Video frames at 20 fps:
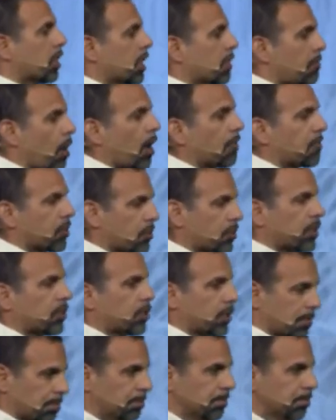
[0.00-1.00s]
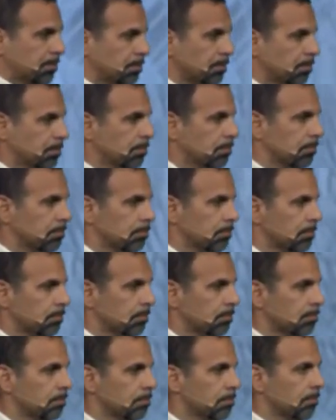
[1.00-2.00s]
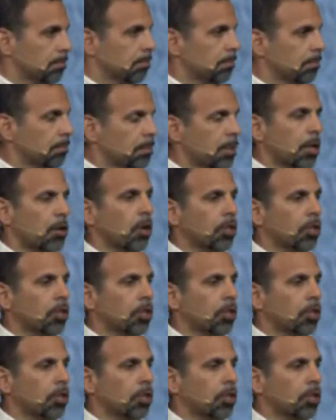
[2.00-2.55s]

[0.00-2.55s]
live off the system. There